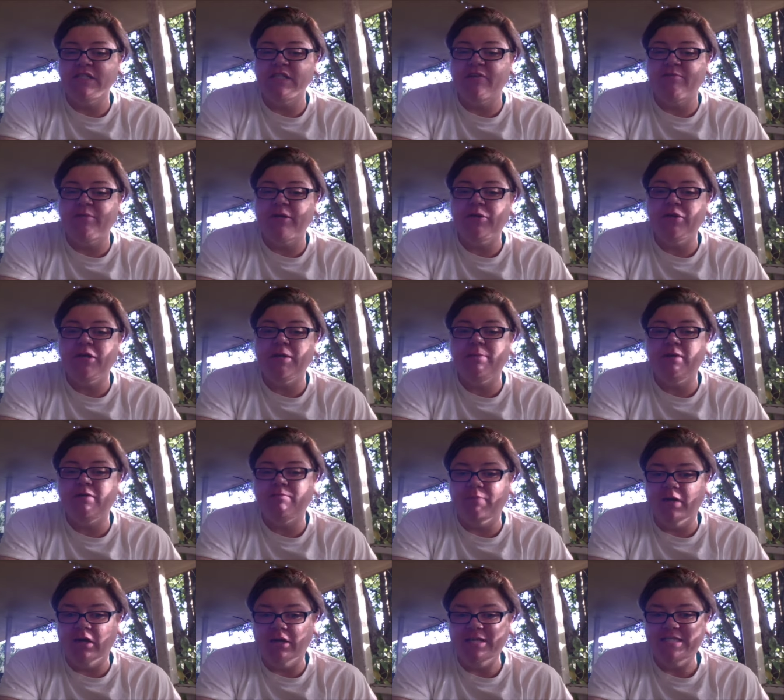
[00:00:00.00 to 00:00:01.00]
I've been doing a bit of
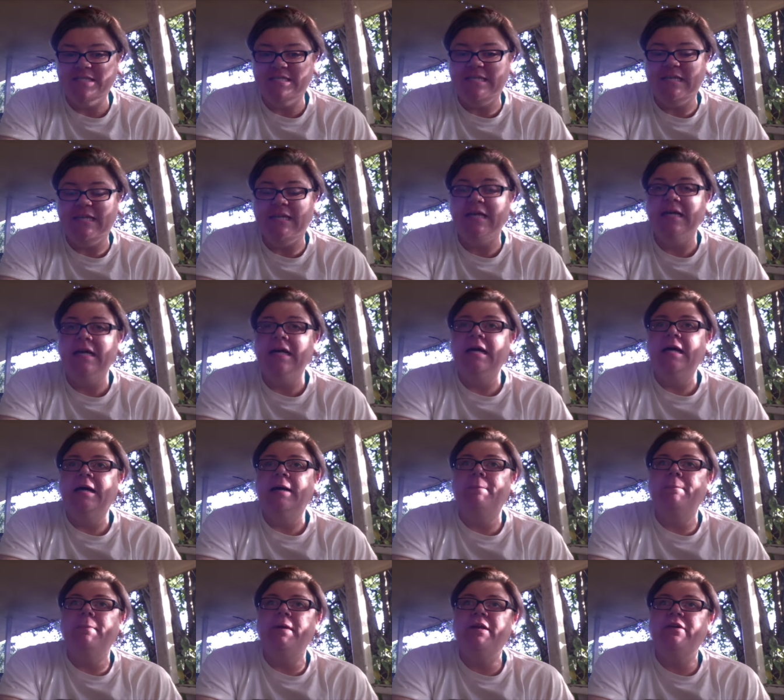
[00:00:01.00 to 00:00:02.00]
policy,
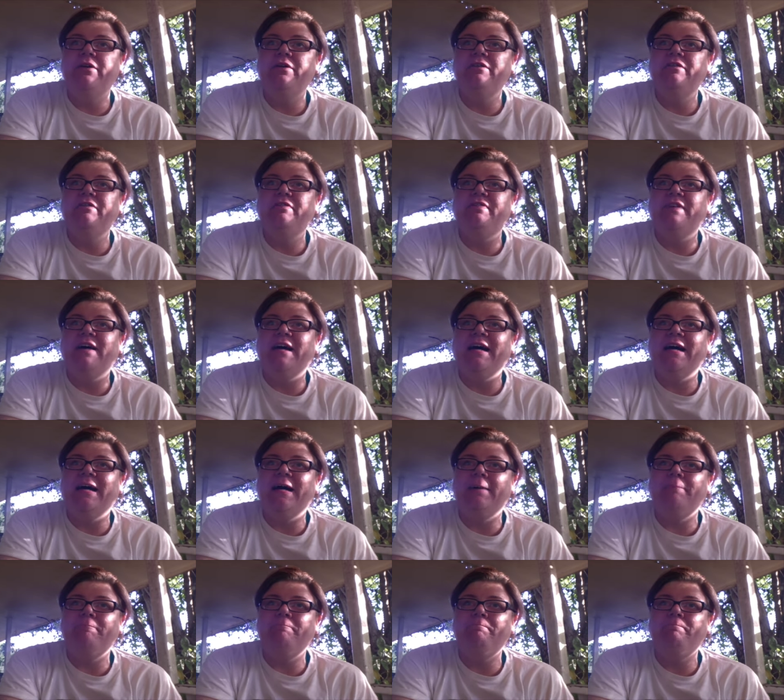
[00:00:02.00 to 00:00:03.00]
bit of
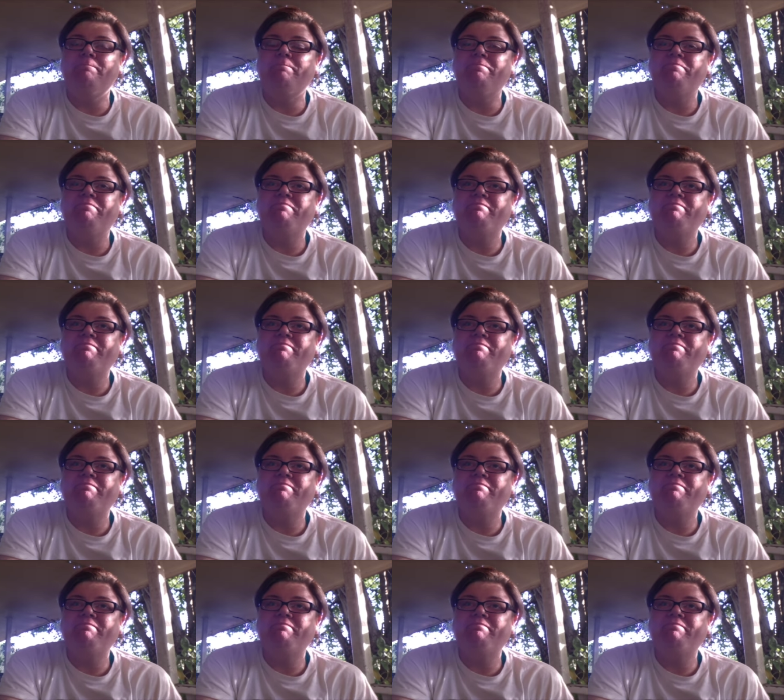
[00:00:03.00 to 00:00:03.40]
um,